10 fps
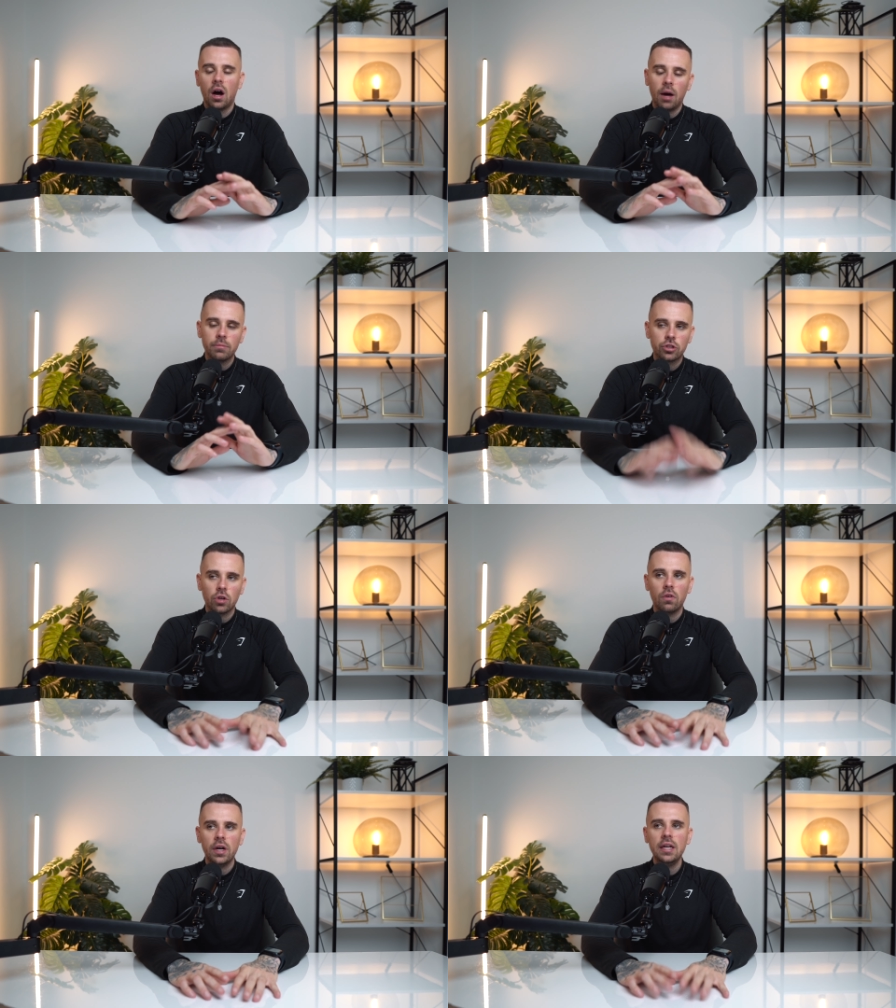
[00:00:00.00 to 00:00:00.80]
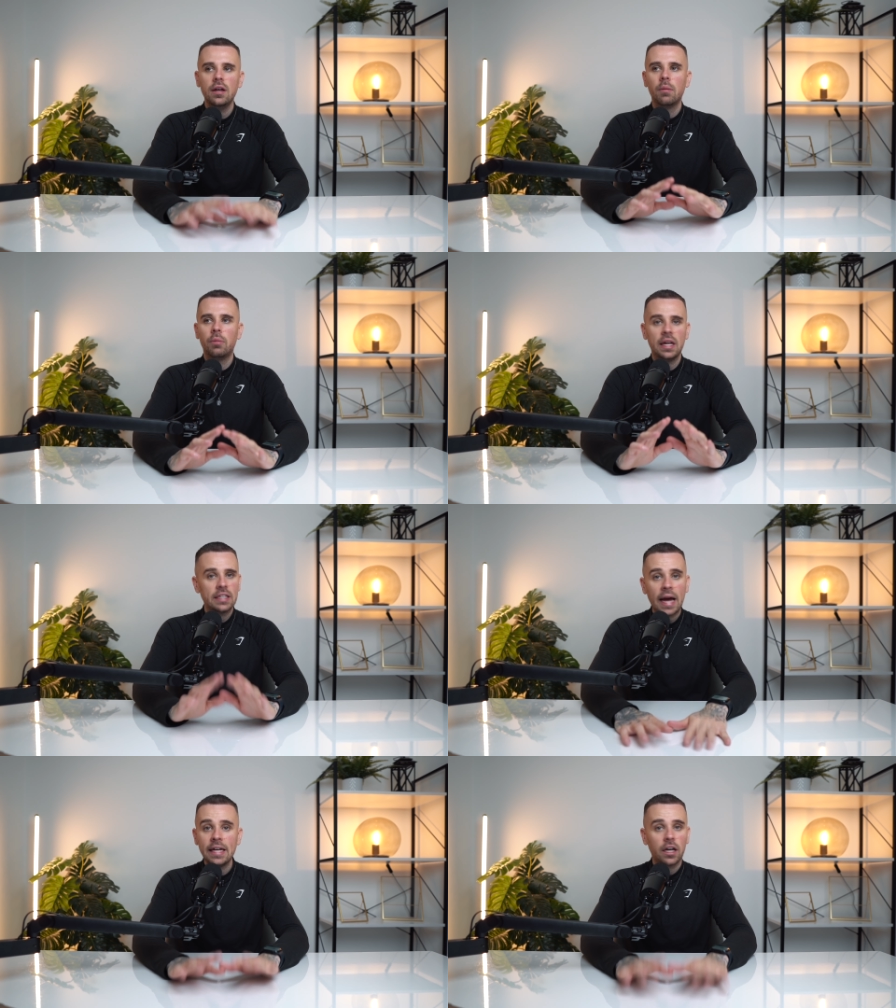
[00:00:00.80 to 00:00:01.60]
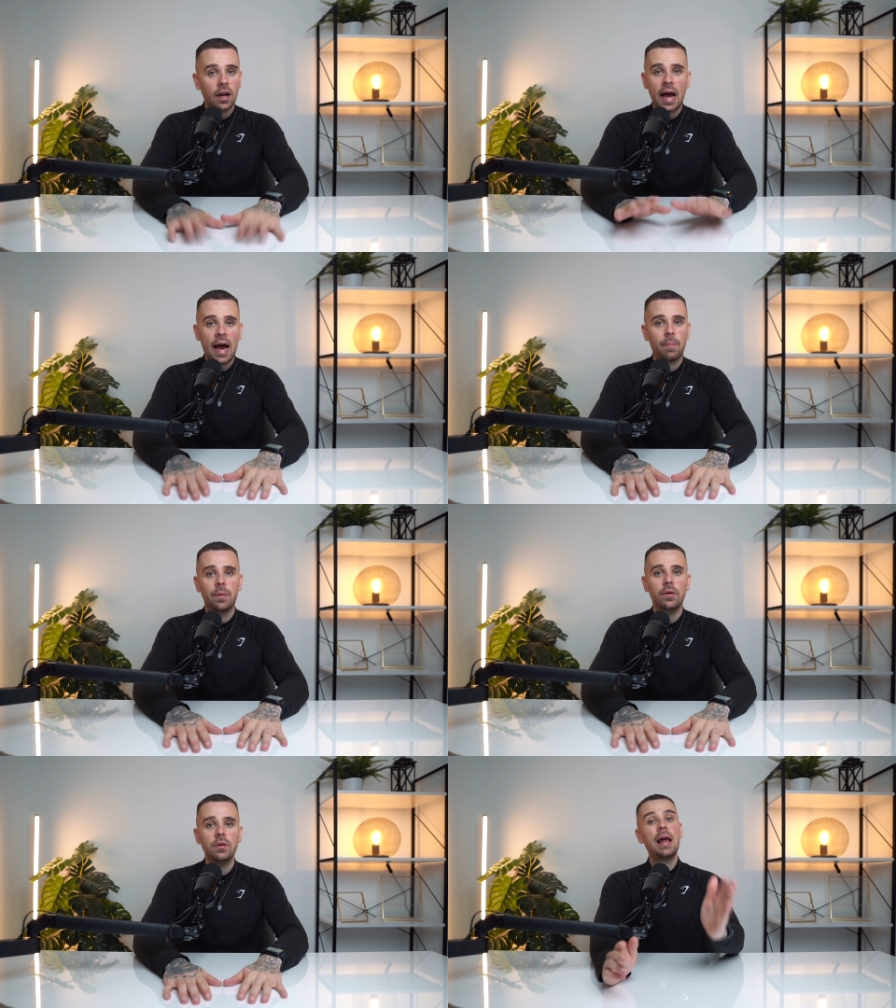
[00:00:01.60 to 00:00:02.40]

I'm sorry, but it ain't gonna happen.